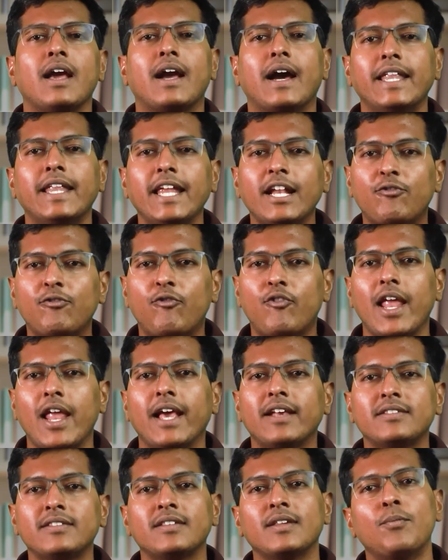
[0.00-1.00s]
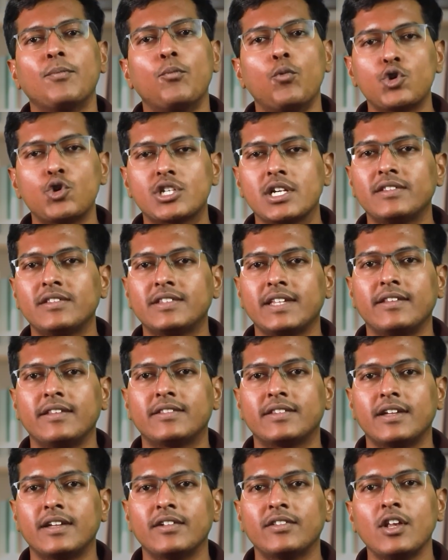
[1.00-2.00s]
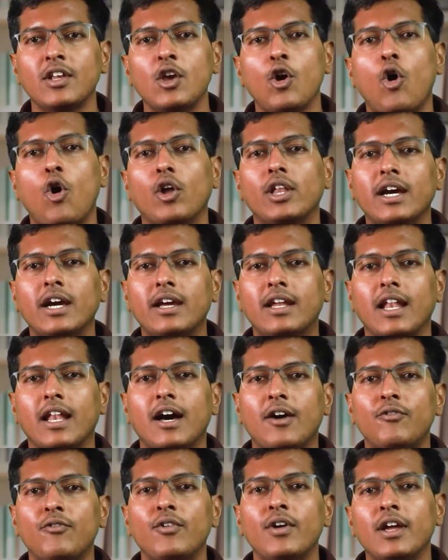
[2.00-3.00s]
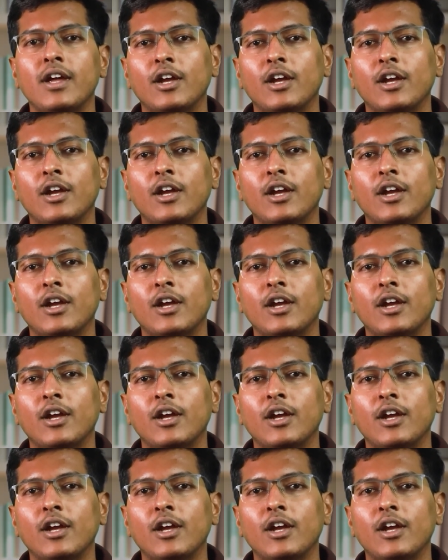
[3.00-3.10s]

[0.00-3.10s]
Connect Flex motion sensors on a glove